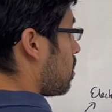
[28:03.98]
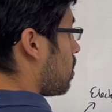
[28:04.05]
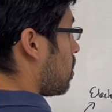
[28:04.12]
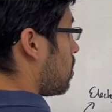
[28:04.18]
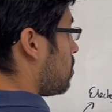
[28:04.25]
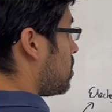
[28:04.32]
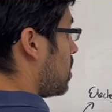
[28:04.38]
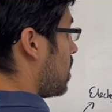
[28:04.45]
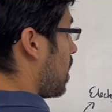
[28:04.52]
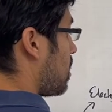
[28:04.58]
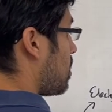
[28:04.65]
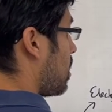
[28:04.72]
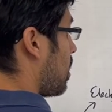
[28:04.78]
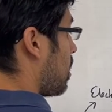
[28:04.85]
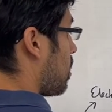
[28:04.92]

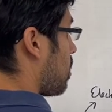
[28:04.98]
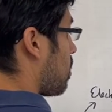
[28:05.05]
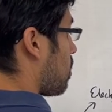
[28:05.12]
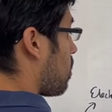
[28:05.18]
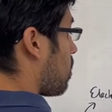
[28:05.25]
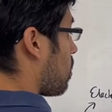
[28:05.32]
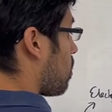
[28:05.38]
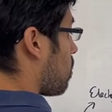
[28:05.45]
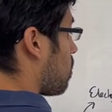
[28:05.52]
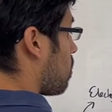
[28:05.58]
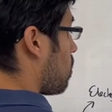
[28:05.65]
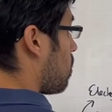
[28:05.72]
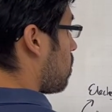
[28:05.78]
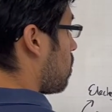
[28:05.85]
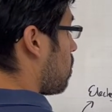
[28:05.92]
genetic
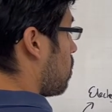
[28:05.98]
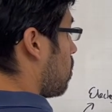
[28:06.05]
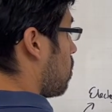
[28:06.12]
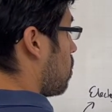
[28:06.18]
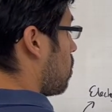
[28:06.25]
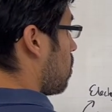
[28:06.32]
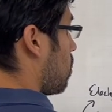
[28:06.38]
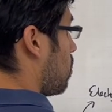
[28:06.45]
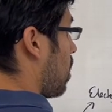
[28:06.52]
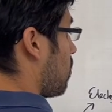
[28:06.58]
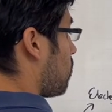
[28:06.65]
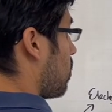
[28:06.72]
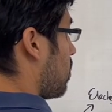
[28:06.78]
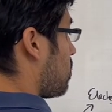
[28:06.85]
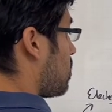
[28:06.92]

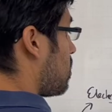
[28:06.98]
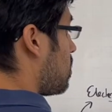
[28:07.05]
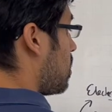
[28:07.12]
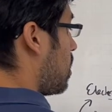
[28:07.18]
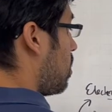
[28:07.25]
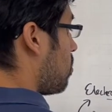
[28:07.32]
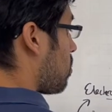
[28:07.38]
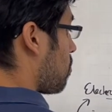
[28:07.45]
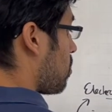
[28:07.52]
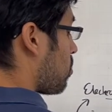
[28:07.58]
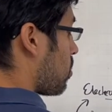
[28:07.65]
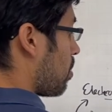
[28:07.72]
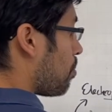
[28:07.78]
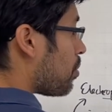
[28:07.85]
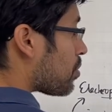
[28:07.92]
diversity. So I'm just
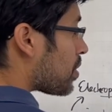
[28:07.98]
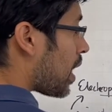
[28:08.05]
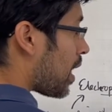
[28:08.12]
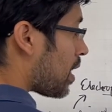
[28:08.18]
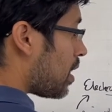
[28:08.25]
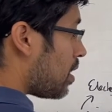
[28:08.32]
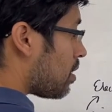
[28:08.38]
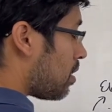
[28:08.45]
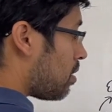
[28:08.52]
going to put that here.